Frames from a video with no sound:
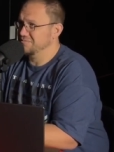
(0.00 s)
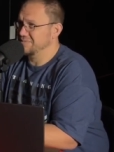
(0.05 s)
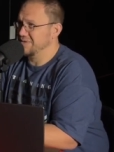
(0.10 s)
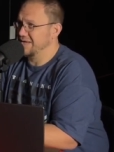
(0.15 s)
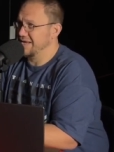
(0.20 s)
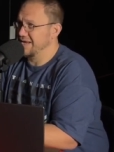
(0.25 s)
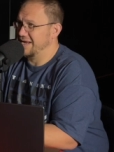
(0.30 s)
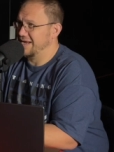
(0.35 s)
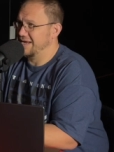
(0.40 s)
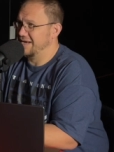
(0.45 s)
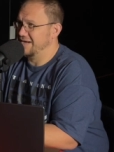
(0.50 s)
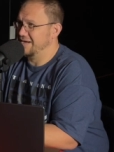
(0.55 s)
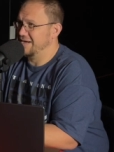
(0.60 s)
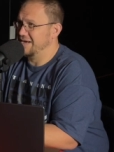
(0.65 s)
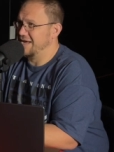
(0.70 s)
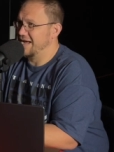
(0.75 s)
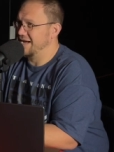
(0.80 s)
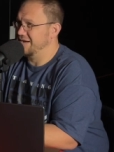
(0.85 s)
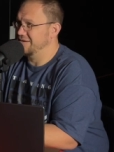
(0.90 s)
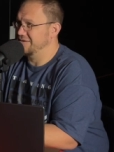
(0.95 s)
and
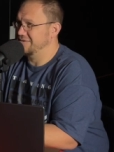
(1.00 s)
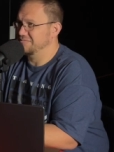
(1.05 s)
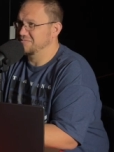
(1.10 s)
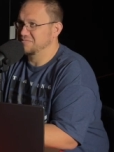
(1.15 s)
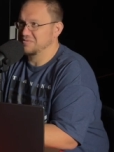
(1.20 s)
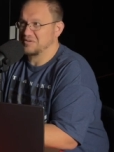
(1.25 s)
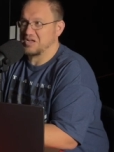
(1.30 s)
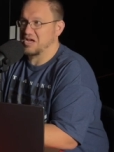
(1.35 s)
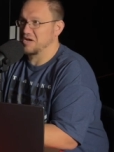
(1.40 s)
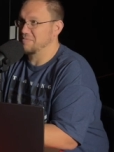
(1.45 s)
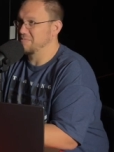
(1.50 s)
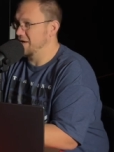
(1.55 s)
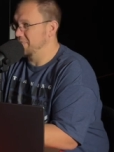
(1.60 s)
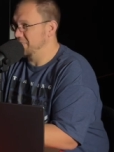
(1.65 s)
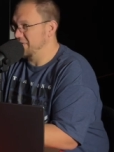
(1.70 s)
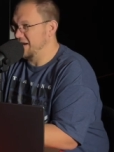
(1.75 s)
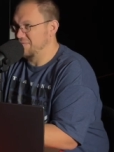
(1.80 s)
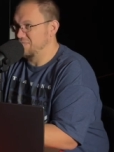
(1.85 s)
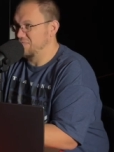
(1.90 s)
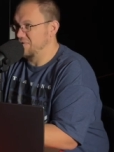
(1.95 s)
I come up
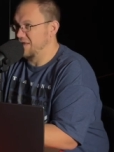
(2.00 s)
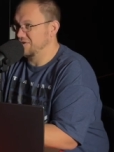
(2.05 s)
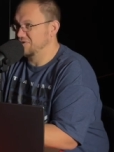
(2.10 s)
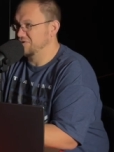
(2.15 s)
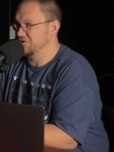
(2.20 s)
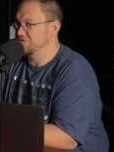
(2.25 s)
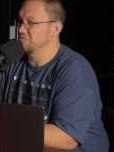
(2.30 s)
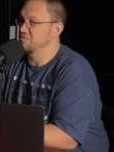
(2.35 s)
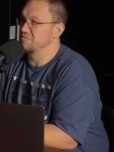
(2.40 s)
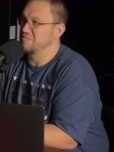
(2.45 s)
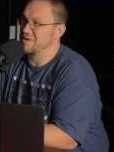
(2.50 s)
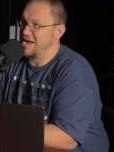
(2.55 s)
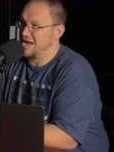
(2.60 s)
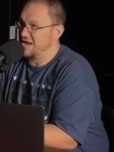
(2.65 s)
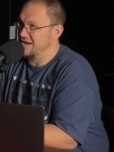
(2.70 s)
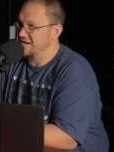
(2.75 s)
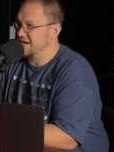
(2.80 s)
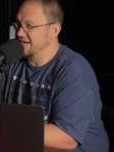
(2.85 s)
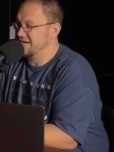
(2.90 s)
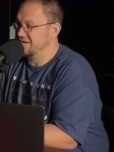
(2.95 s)
and I'm like super
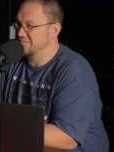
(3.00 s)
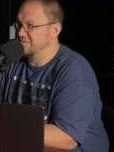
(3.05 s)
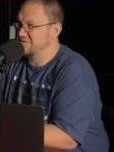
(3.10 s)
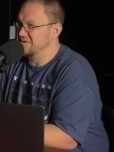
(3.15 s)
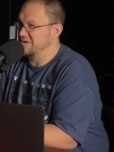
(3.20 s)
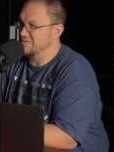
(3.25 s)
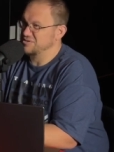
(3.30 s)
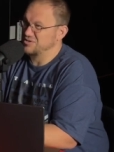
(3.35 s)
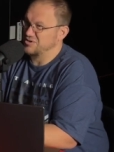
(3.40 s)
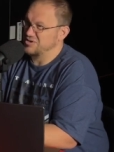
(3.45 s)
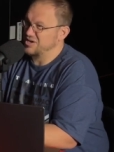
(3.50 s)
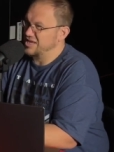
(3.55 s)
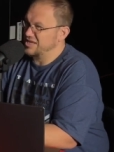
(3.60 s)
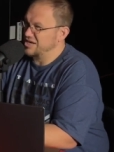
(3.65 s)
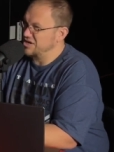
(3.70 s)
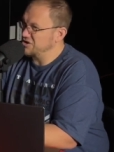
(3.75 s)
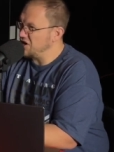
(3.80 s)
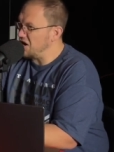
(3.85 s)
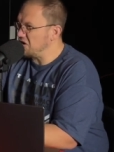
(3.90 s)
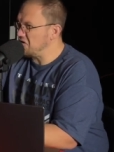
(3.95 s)
mad and I come and I start yelling
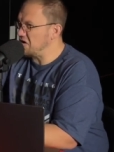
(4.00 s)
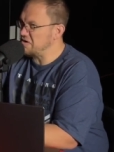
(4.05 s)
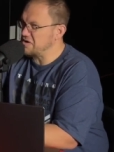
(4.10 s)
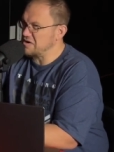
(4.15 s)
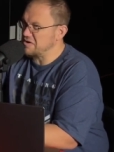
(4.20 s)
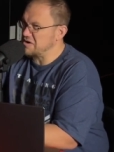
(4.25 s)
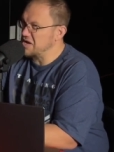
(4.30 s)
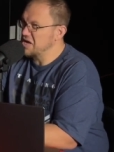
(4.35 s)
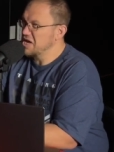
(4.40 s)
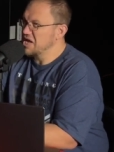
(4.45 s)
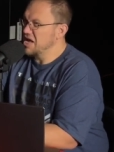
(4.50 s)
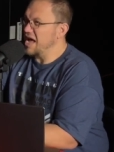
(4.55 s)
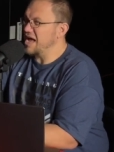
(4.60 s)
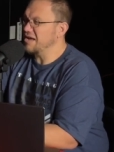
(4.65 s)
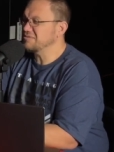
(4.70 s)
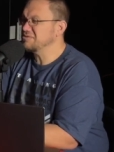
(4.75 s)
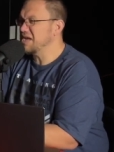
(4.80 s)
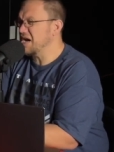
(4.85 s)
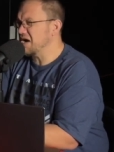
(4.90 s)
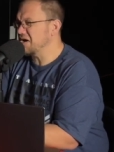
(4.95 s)
at you, ah, how
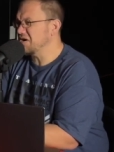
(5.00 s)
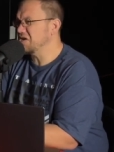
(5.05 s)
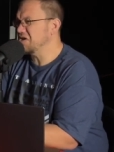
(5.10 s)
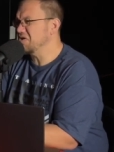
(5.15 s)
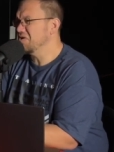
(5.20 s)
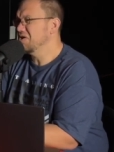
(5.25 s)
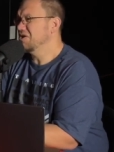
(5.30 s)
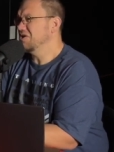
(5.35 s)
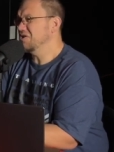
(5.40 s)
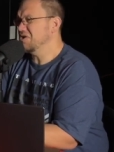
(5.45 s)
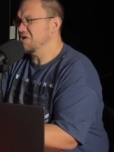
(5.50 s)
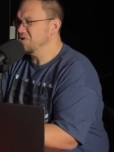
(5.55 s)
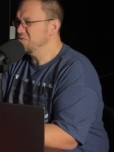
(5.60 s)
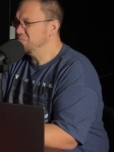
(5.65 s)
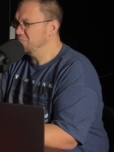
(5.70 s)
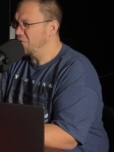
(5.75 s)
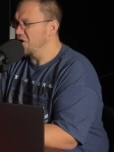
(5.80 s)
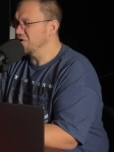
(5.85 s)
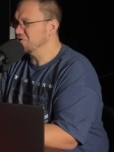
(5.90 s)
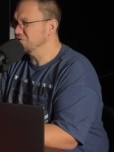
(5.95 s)
dare you? You know, you
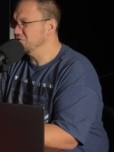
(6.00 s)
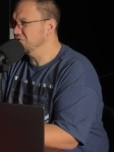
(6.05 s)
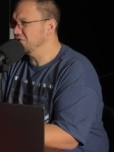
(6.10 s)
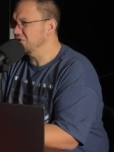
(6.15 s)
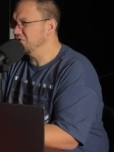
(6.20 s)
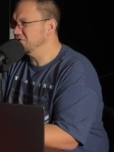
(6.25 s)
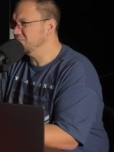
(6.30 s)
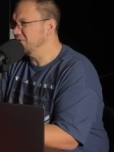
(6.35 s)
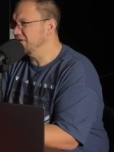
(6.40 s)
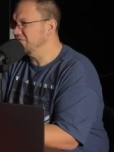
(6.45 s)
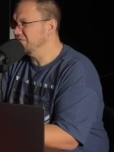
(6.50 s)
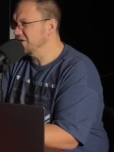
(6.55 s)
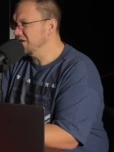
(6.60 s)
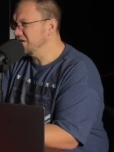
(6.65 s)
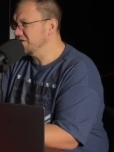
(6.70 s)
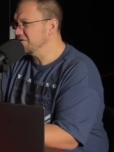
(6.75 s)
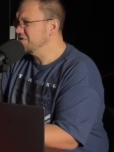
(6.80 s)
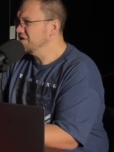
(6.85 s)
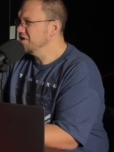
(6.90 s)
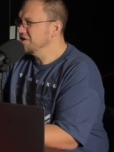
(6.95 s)
parked too close to my
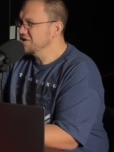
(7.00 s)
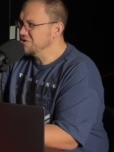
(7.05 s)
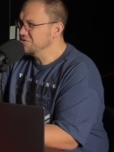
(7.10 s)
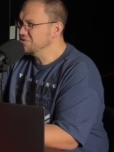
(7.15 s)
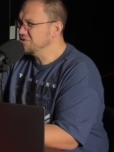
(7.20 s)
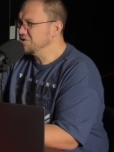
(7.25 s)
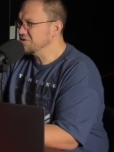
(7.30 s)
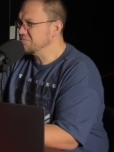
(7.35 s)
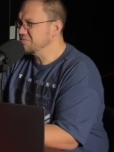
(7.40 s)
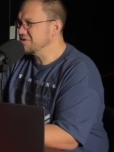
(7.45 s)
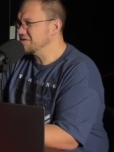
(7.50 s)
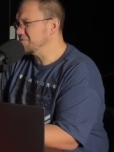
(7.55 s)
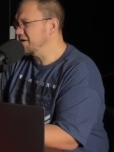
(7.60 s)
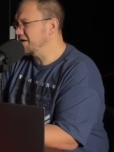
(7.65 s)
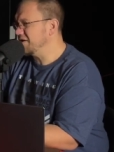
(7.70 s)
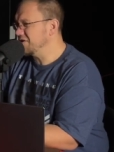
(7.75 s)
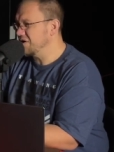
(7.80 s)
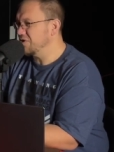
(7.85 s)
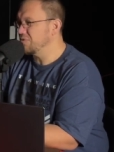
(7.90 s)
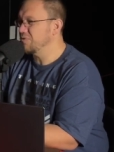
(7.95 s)
vehicle. You took my
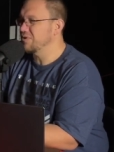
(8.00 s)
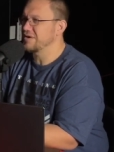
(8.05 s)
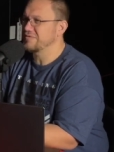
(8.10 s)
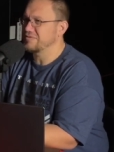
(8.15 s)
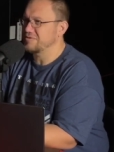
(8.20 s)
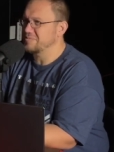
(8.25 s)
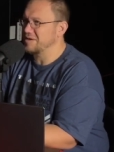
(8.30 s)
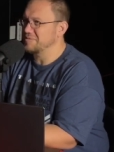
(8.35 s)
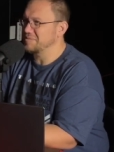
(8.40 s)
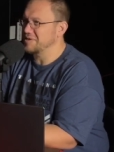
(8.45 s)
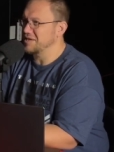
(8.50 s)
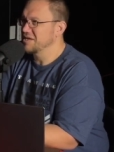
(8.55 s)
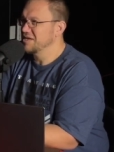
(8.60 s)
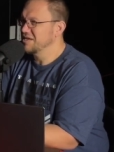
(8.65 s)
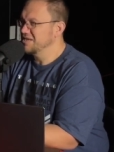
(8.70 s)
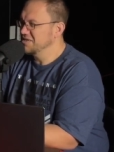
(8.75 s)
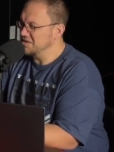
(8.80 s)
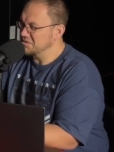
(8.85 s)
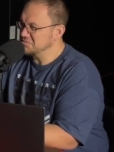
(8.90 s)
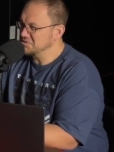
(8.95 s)
spot, you know, whatever it might be.
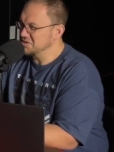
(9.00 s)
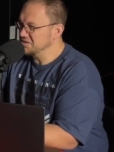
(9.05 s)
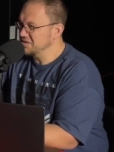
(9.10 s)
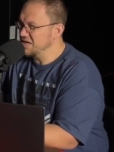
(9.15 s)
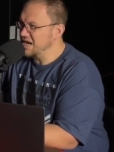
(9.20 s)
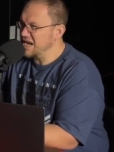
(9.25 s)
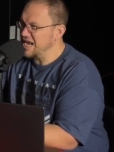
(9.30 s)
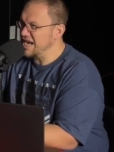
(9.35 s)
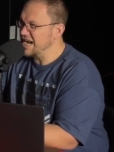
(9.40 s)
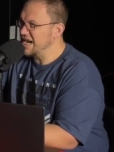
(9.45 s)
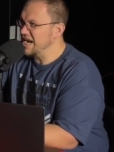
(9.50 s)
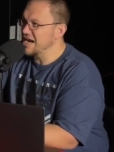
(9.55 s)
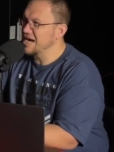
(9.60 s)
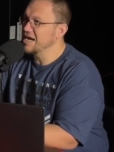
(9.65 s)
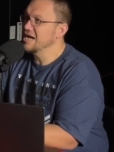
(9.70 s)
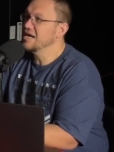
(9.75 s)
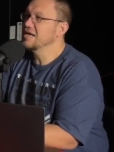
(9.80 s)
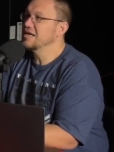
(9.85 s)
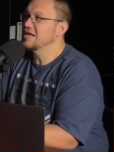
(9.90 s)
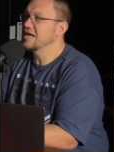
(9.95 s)
You know, I'm just, ah,
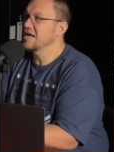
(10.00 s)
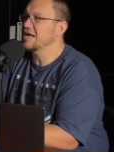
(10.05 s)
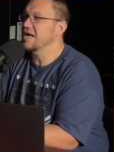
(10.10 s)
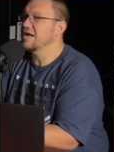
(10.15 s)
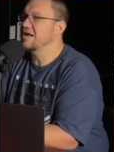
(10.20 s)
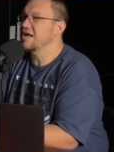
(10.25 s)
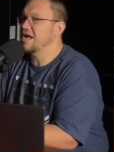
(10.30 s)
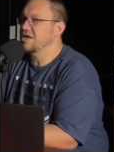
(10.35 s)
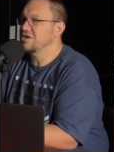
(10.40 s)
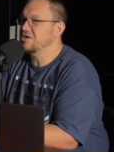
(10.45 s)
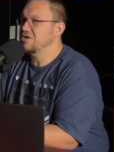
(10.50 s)
okay. And